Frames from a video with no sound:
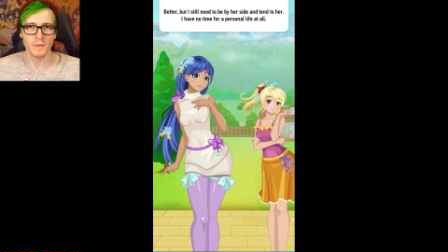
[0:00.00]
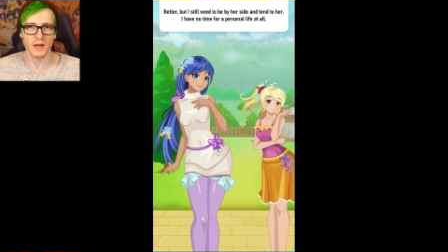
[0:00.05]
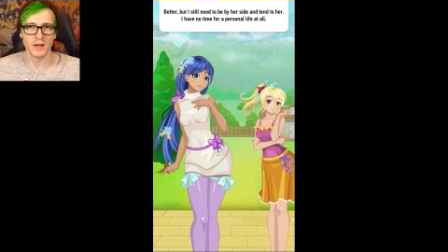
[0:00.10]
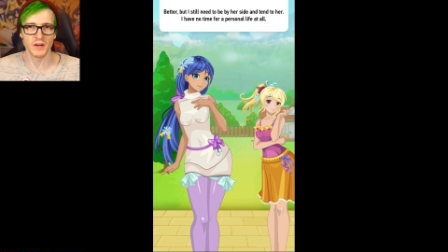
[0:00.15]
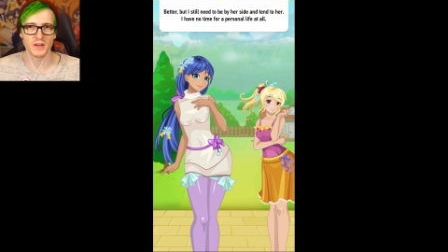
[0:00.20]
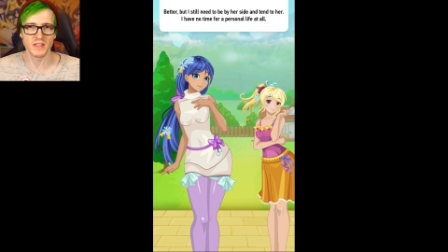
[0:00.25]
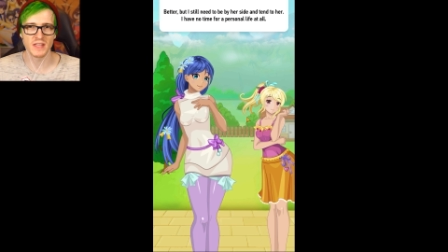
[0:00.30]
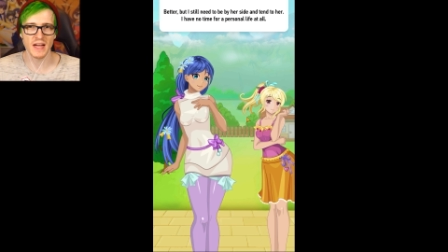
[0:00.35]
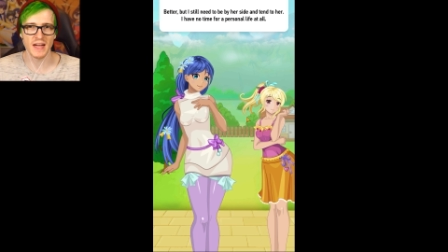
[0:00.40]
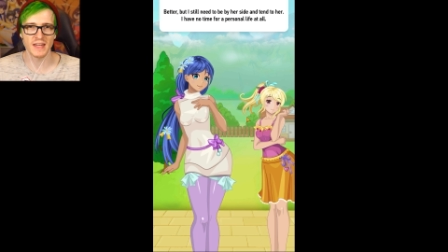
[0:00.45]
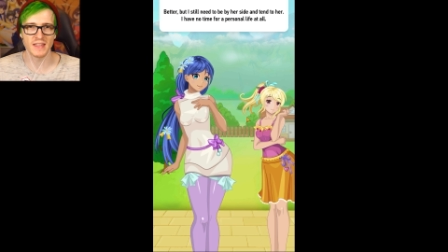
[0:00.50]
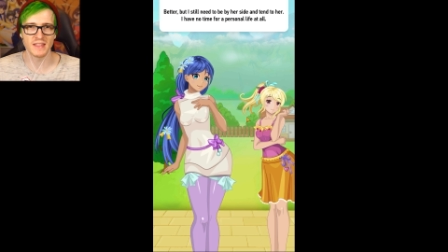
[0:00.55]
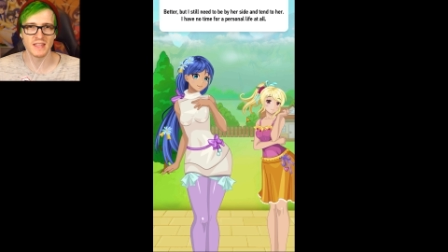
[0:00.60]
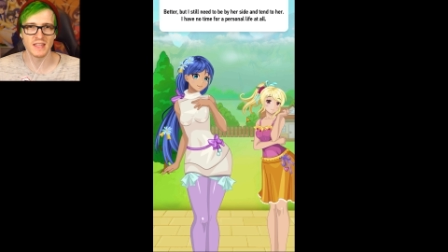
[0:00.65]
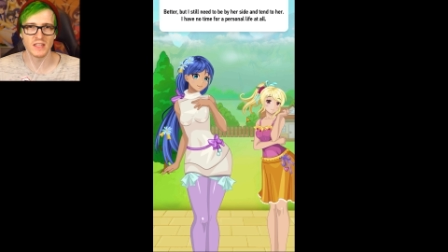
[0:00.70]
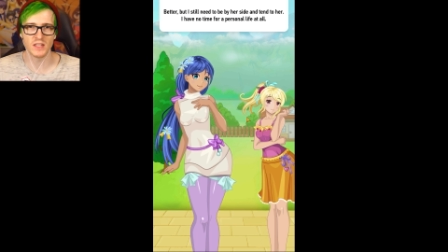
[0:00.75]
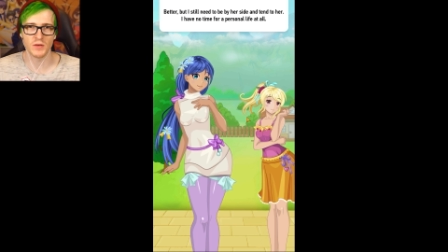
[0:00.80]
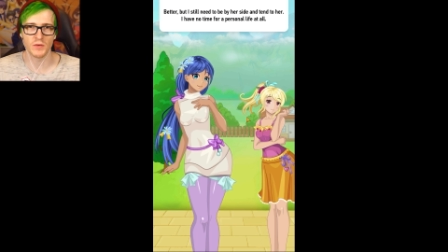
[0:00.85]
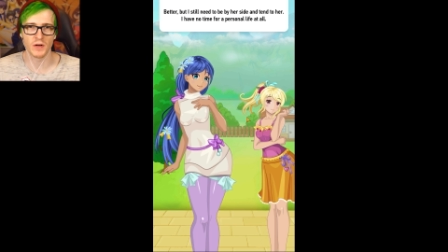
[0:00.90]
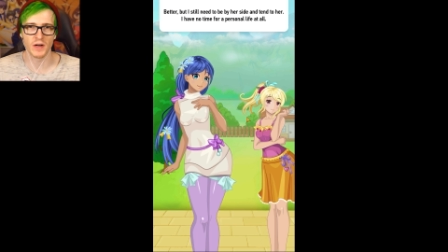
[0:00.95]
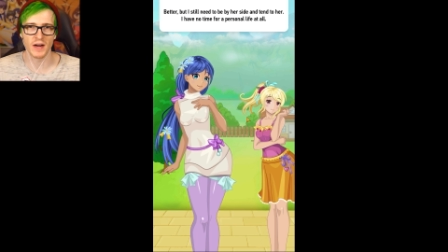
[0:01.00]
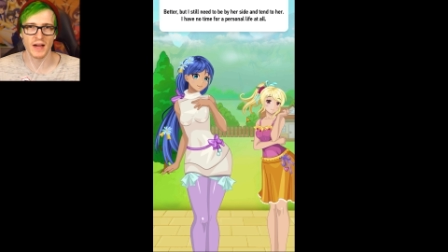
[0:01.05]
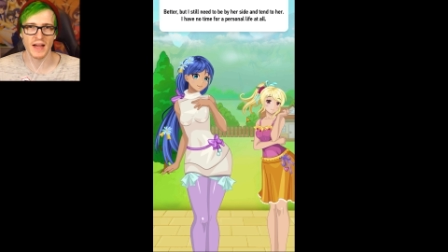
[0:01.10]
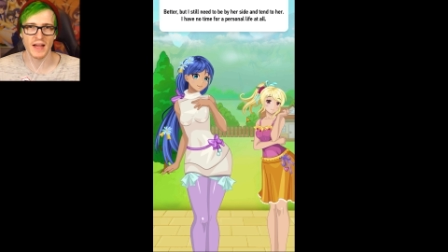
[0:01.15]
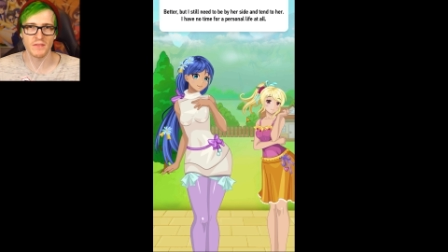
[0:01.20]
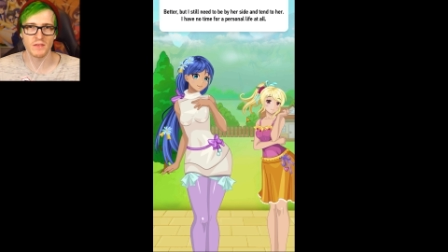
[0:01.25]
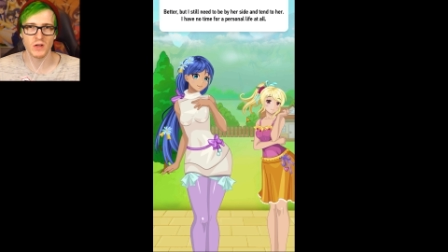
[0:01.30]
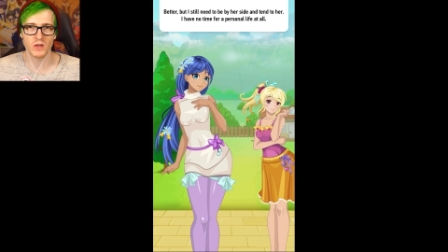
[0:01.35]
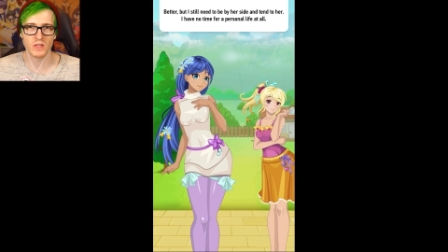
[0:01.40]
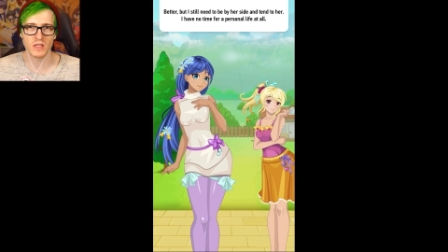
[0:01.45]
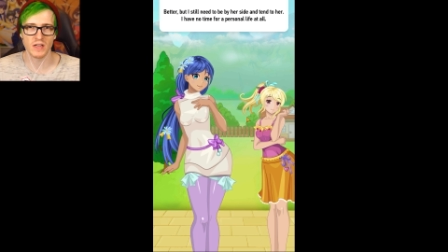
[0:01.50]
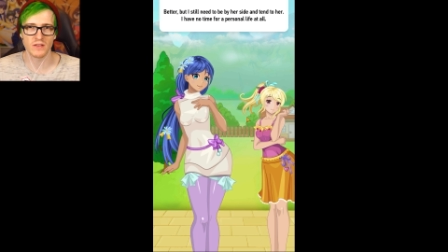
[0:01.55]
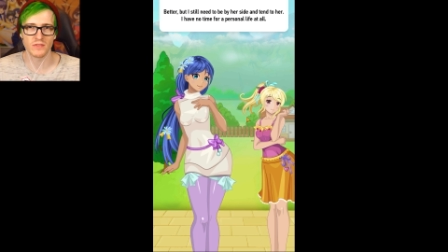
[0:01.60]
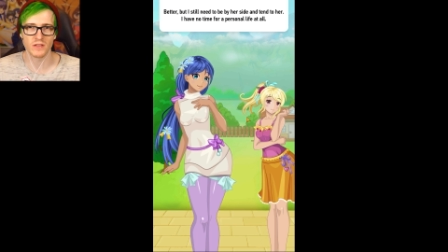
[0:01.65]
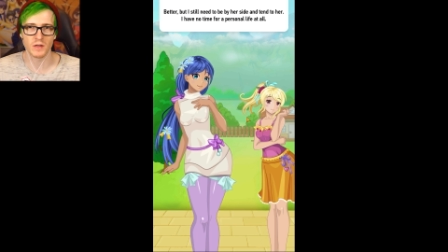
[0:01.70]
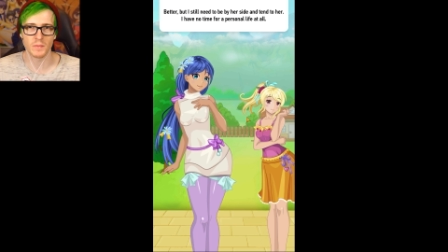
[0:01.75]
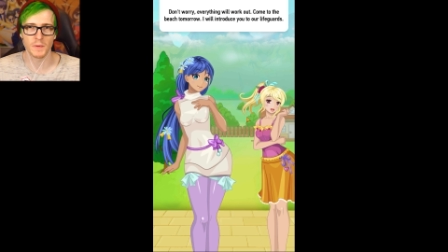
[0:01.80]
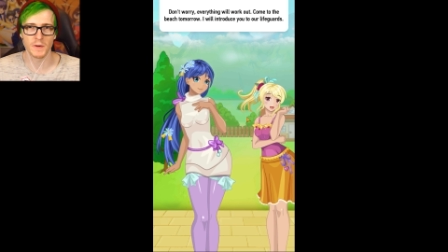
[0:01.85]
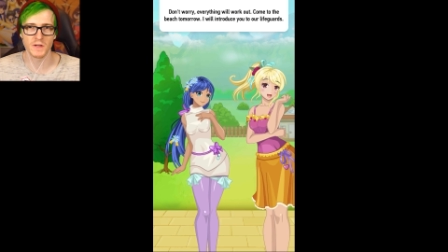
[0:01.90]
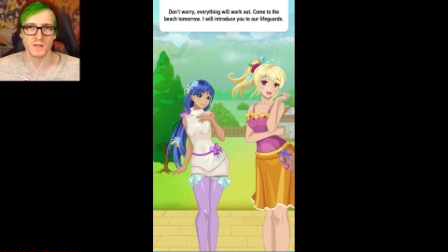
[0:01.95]
to be on her side and tend to her. I have no time
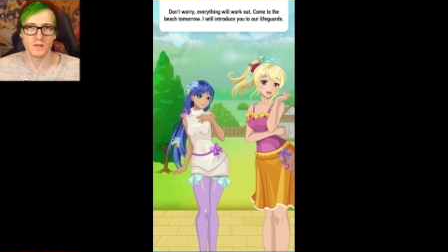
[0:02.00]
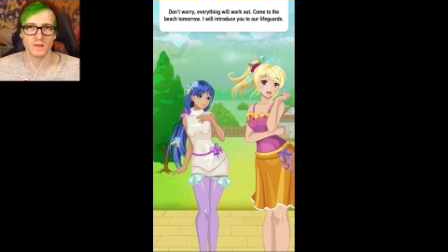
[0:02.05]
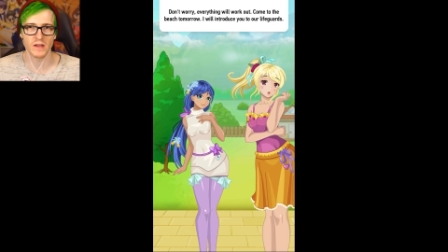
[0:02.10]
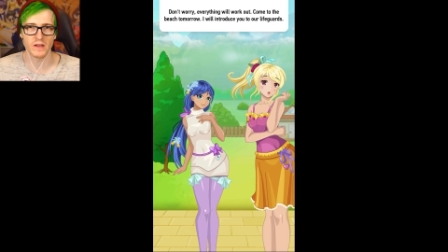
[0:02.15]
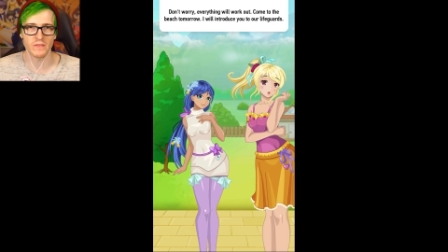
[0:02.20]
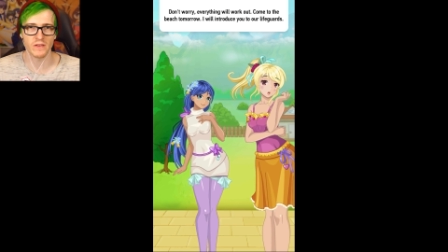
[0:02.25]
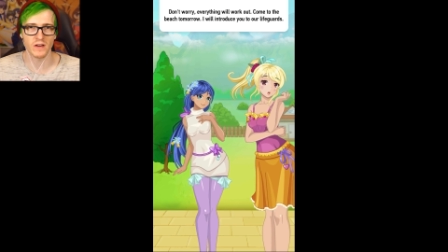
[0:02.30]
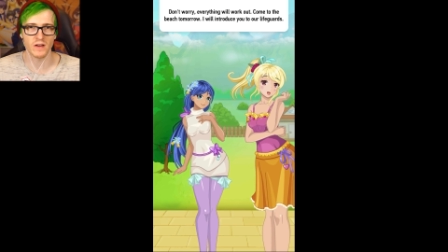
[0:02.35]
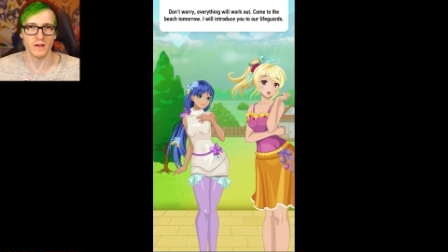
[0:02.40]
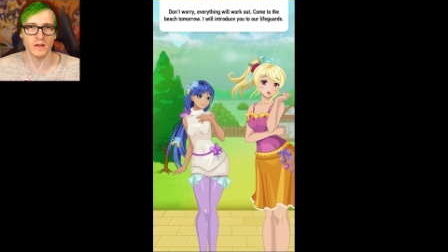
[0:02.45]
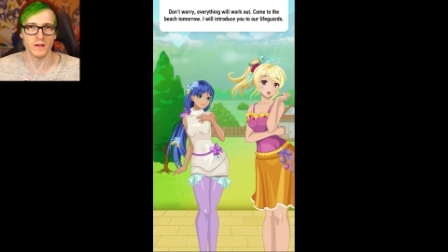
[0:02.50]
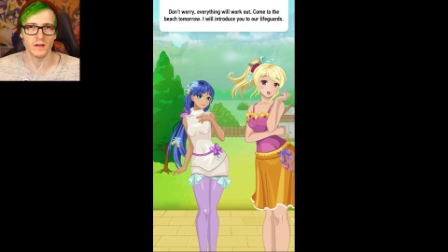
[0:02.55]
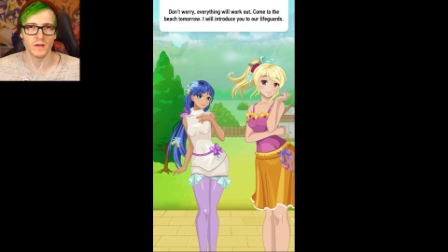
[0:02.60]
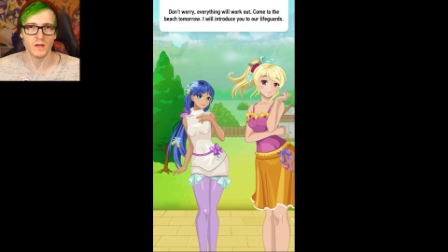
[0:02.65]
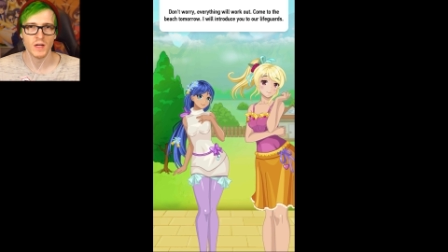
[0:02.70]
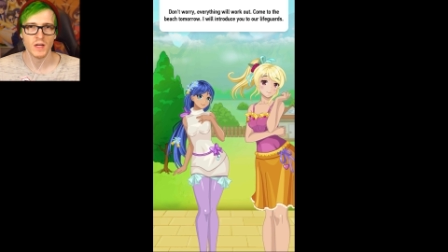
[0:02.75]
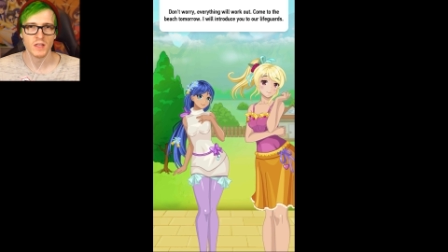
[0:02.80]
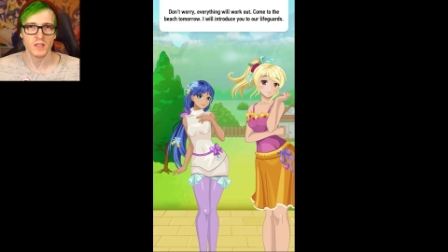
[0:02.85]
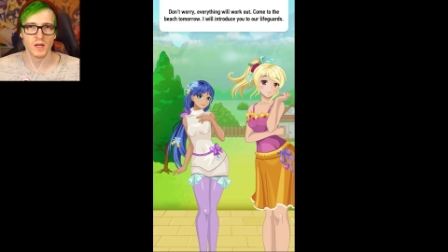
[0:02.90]
for her personal life at all.